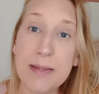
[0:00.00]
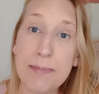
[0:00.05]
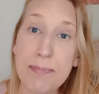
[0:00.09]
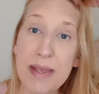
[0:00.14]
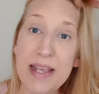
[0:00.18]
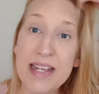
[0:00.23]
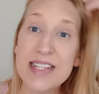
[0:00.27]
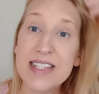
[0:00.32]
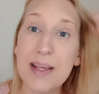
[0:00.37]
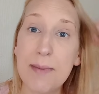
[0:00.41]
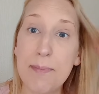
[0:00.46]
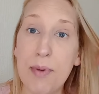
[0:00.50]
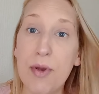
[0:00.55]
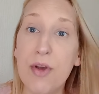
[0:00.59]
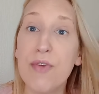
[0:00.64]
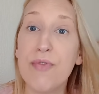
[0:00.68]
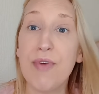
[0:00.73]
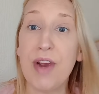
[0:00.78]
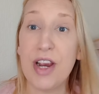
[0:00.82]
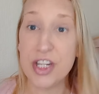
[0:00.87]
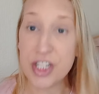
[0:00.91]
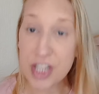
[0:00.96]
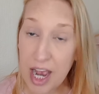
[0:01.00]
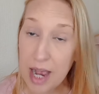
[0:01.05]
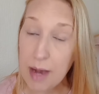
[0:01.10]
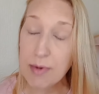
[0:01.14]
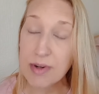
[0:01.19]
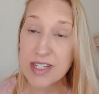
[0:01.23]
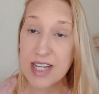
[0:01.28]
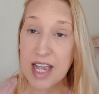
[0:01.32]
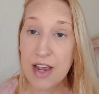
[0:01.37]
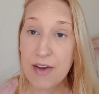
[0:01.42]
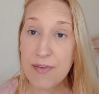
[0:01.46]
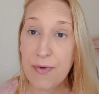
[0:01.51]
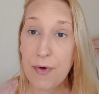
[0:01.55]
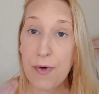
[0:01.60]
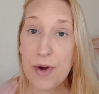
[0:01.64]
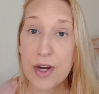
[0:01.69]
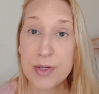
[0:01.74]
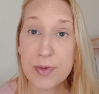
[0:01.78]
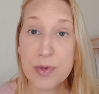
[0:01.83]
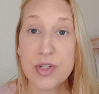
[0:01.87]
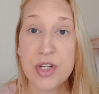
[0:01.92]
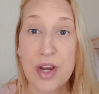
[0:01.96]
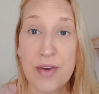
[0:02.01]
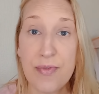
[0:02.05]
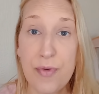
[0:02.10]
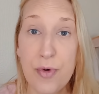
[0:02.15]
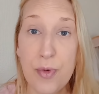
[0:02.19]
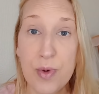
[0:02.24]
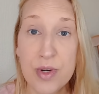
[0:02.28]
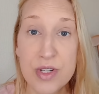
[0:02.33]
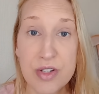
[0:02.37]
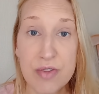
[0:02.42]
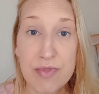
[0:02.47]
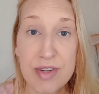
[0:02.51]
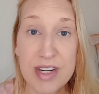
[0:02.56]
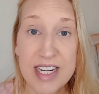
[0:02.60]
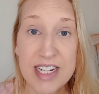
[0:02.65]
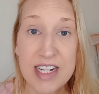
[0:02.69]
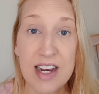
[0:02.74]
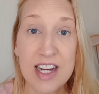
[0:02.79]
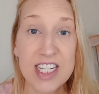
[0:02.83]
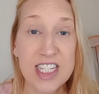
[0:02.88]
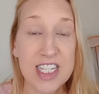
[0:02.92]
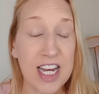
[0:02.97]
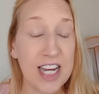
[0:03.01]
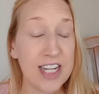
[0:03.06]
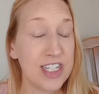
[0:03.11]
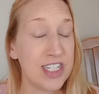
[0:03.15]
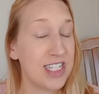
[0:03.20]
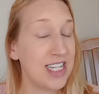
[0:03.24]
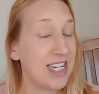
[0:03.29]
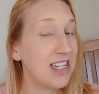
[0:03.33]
the bins and put fresh towels out for us, which I thought was a really nice touch.